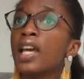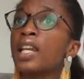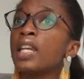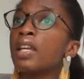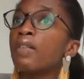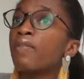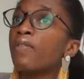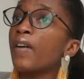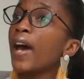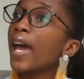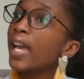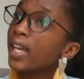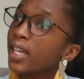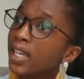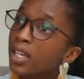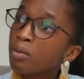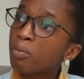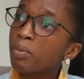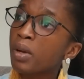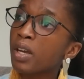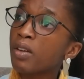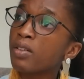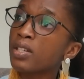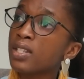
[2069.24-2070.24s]
and if I
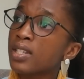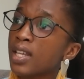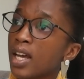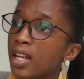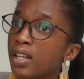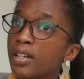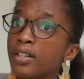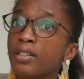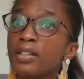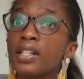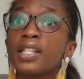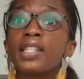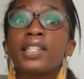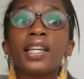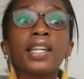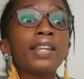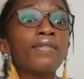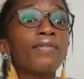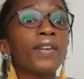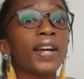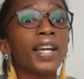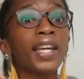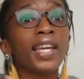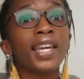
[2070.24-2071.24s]
can pay salaries, and
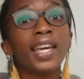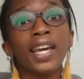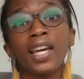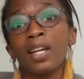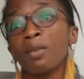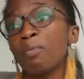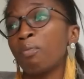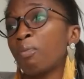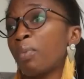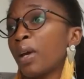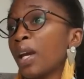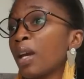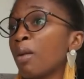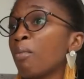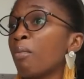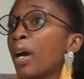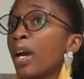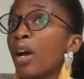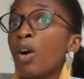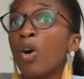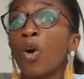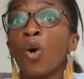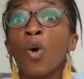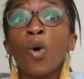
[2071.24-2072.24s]
if I can pay
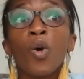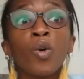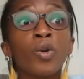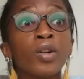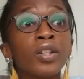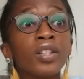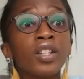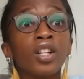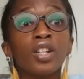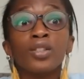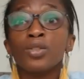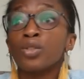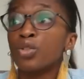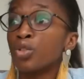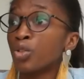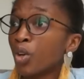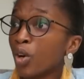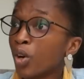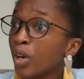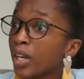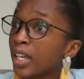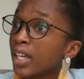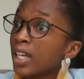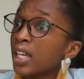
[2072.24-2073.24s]
my own
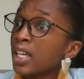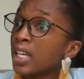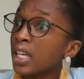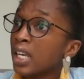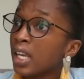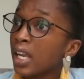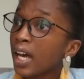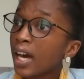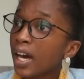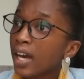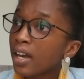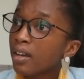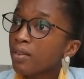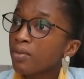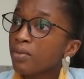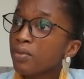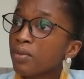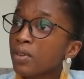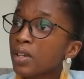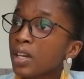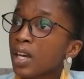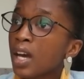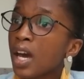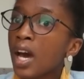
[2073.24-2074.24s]
joy in life,
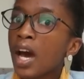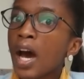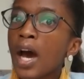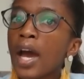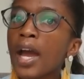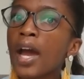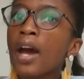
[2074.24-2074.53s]
mm-hmm.